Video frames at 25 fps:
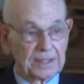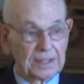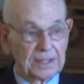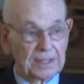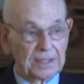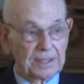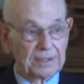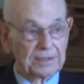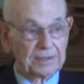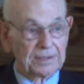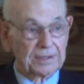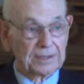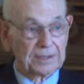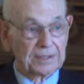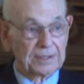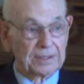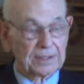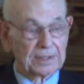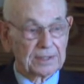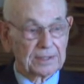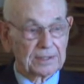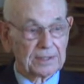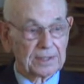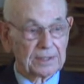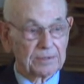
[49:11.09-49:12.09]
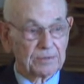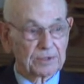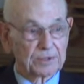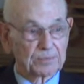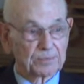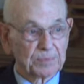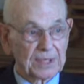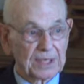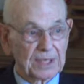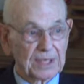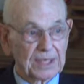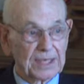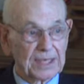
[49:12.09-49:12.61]
He was
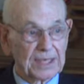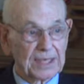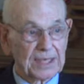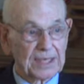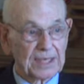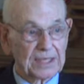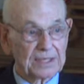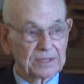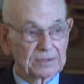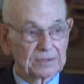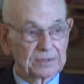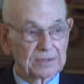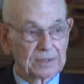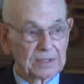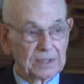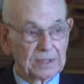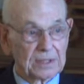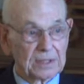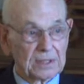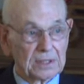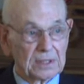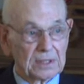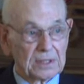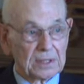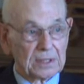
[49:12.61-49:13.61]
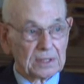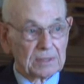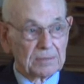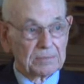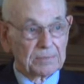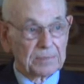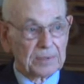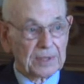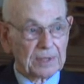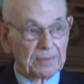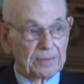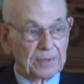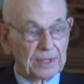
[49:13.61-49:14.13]
paralyzed
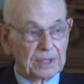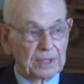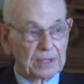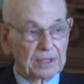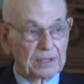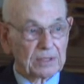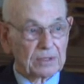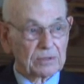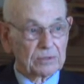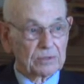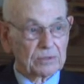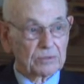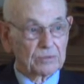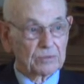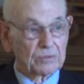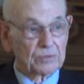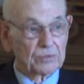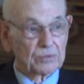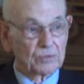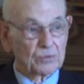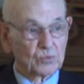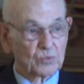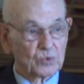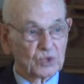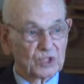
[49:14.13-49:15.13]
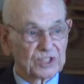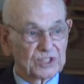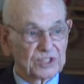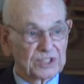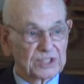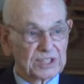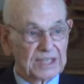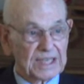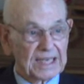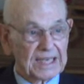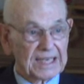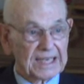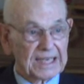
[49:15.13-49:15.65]
primarily on one
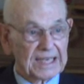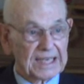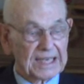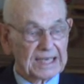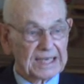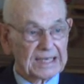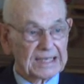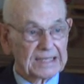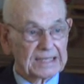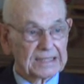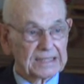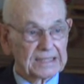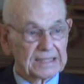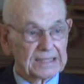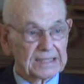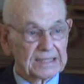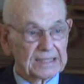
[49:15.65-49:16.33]
side.